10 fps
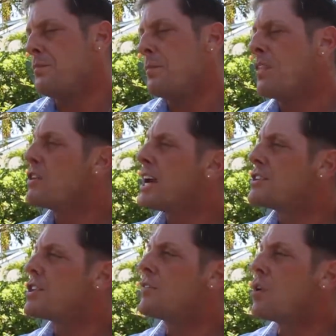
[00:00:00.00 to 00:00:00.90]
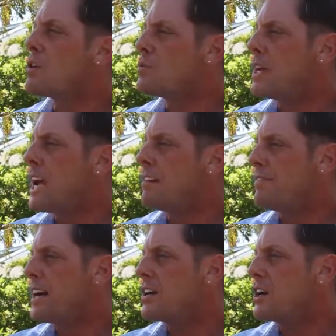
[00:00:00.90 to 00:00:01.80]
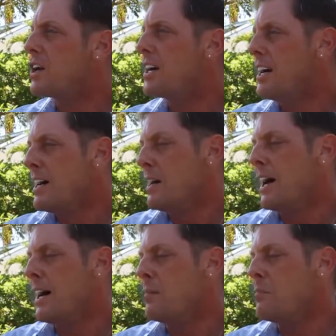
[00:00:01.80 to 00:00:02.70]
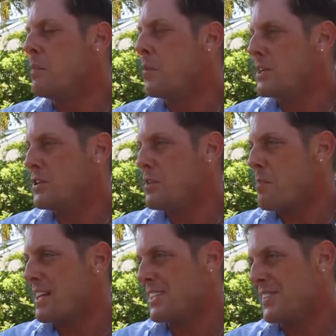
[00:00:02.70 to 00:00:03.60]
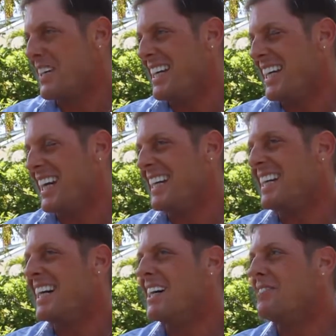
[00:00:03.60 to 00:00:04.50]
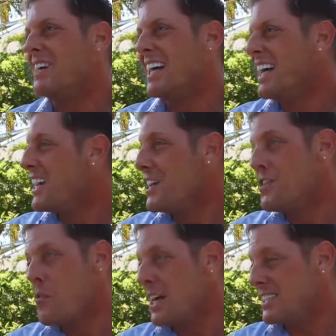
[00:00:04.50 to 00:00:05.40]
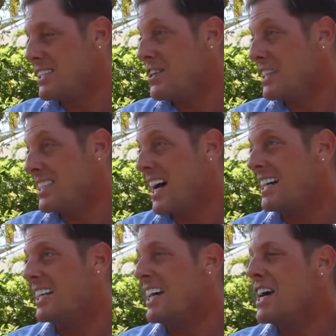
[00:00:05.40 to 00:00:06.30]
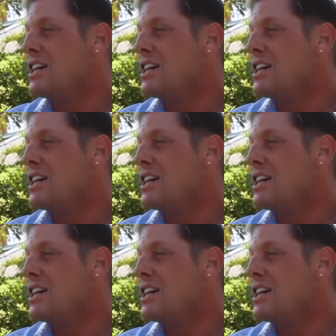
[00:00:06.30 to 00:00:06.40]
Mother Nature, of course, we can't fight her. But we do the best that we can. Who wants to, exactly.